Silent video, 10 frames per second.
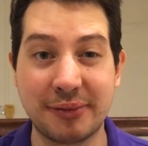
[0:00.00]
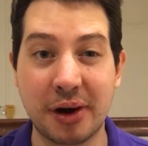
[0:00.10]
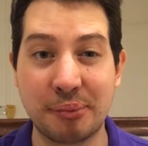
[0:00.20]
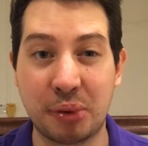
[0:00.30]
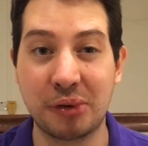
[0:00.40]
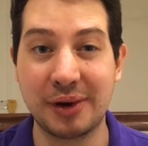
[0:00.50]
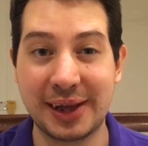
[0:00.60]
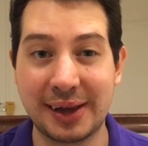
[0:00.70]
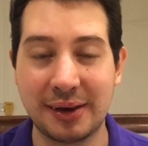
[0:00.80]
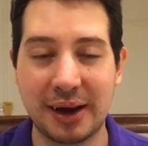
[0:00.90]
very
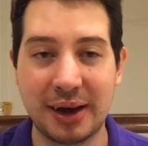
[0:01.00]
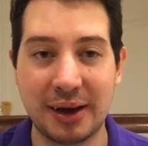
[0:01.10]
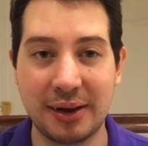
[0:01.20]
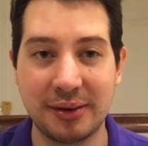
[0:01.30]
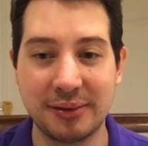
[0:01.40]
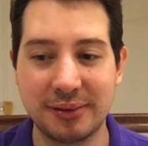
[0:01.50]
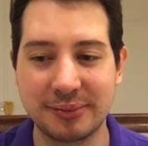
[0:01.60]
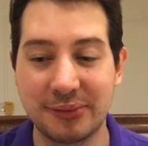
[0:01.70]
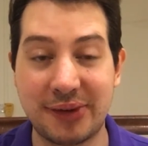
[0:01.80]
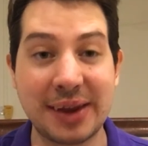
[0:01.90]
poorly
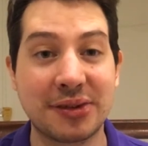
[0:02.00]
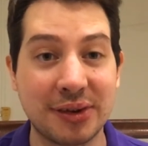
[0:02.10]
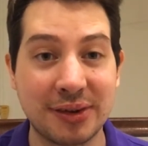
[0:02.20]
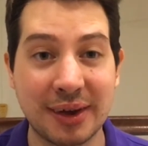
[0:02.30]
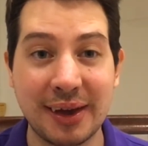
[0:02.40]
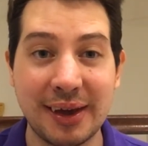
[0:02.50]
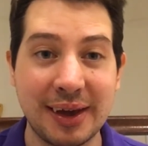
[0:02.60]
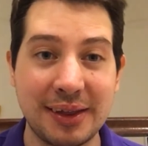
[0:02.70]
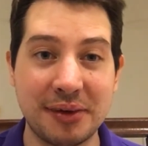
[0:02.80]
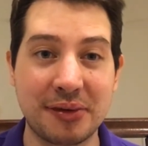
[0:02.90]
vented.
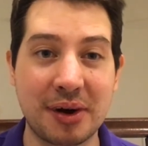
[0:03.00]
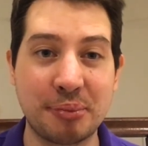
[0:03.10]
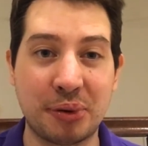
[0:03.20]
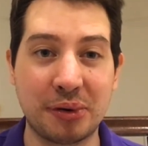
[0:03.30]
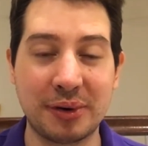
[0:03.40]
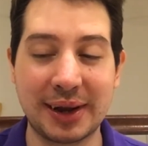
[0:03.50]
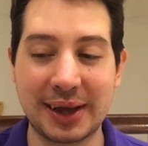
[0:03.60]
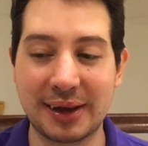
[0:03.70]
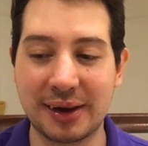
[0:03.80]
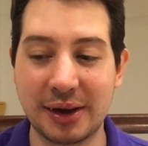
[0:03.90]
They're very
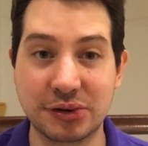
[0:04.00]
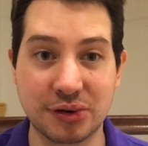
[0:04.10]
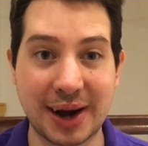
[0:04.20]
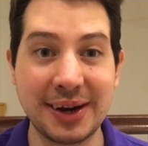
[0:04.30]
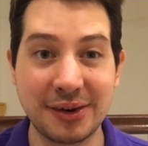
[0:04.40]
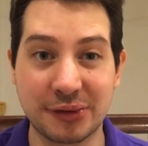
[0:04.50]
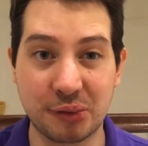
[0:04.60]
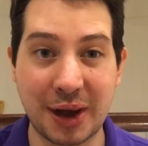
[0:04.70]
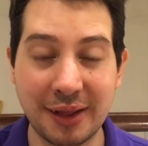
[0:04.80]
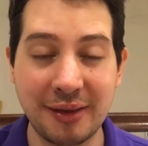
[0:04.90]
poorly drained as
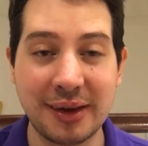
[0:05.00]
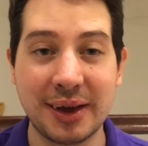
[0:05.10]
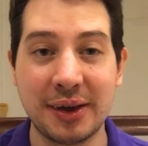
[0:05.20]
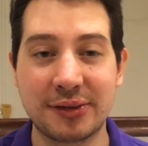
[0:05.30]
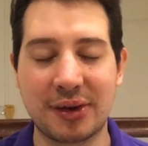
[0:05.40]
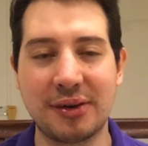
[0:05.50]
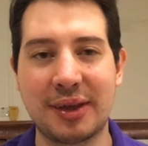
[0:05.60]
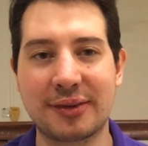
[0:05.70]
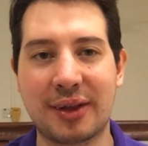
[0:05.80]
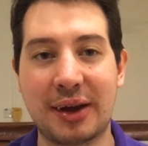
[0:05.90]
well. So
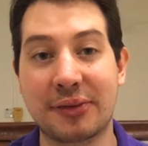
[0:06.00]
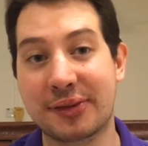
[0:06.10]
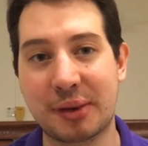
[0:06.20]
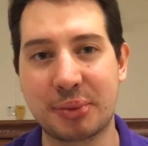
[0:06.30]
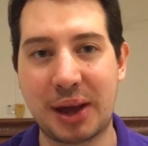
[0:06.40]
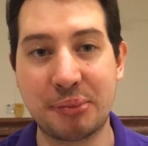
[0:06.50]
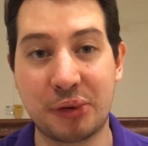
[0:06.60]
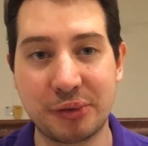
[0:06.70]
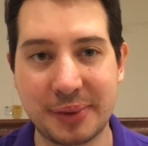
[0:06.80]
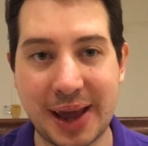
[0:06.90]
there's, like, for example, like
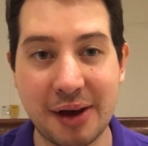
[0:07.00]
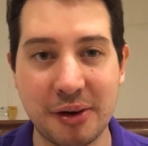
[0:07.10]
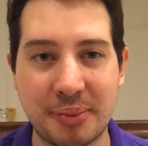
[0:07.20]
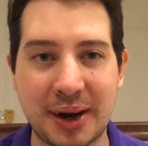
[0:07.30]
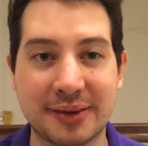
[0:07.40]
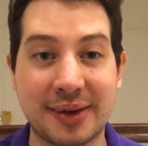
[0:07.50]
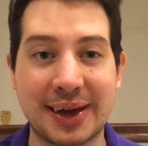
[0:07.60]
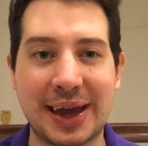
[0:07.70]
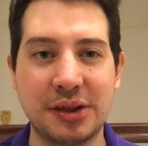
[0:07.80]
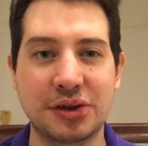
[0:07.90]
Boardman aero bikes I
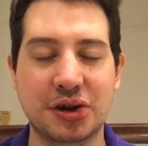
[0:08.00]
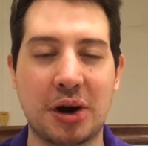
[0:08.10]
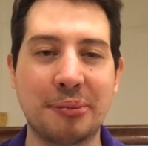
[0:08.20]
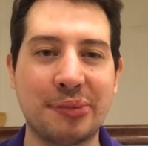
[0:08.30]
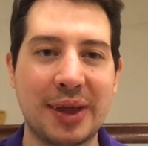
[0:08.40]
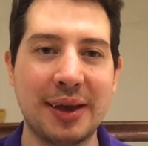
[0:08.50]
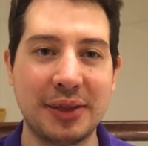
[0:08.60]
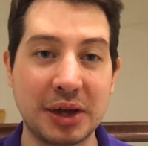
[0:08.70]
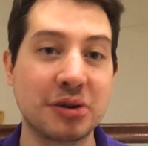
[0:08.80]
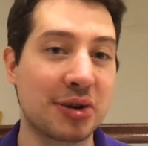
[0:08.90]
get in the shop,
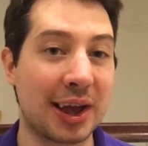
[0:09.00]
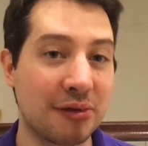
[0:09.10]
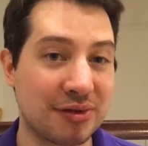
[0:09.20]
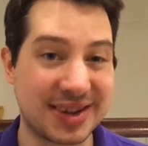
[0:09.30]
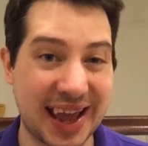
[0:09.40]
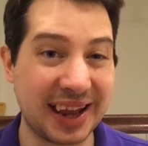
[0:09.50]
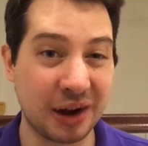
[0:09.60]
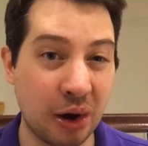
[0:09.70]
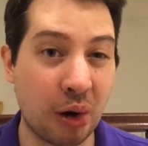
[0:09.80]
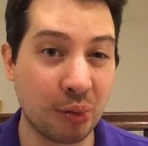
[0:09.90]
they usually retain
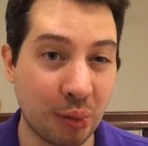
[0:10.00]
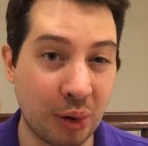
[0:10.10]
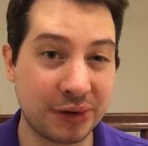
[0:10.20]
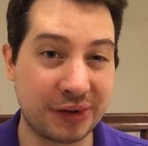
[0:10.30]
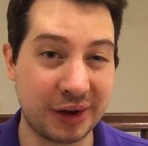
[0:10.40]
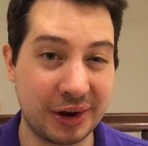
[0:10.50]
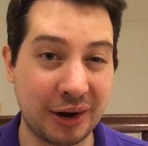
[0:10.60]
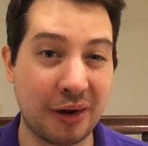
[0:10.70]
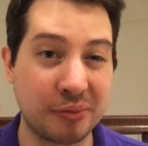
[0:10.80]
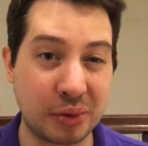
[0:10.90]
a lot of water and a
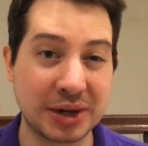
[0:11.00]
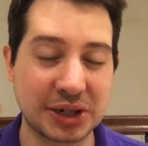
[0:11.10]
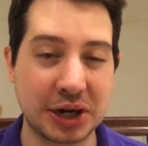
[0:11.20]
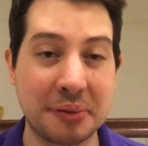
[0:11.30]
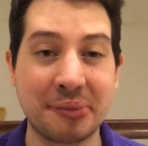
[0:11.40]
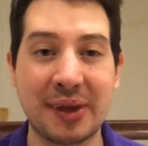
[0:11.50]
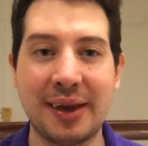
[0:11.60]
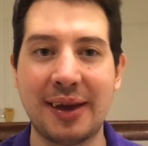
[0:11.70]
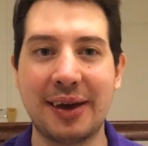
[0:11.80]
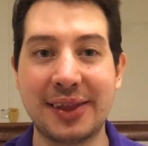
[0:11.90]
lot of moisture,
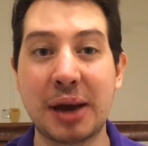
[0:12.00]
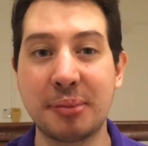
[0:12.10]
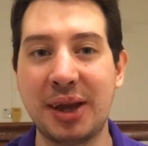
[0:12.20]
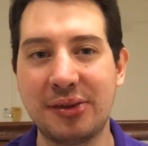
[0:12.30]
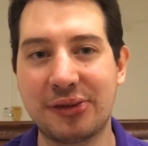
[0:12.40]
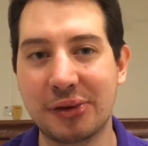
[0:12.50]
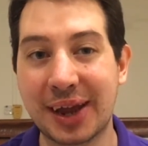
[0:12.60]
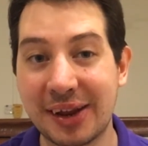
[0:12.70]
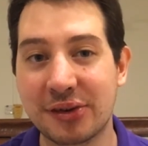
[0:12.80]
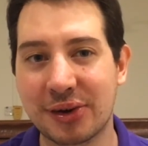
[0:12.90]
and that means your
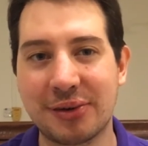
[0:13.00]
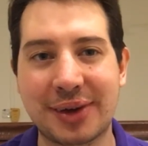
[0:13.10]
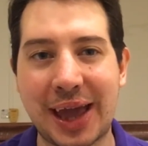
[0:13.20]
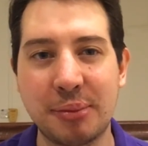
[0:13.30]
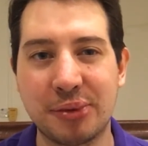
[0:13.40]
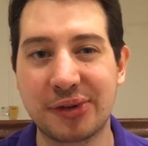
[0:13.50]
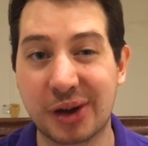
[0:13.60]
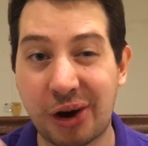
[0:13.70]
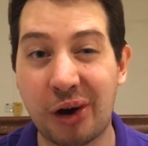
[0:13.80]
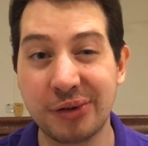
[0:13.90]
internal cables are
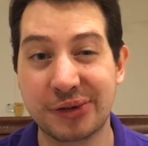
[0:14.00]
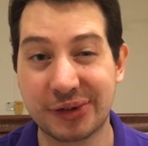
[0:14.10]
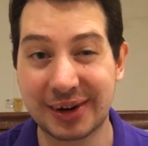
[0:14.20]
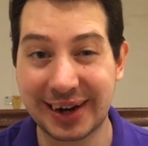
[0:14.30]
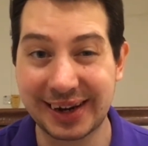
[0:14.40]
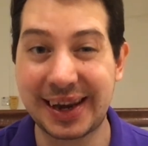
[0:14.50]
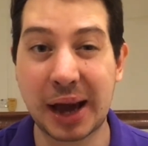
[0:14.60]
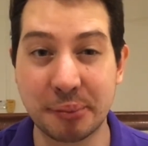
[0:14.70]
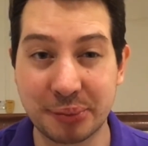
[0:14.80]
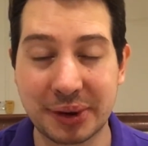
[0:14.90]
constantly
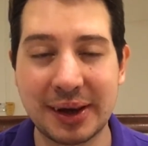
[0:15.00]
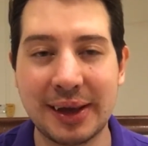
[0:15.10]
damp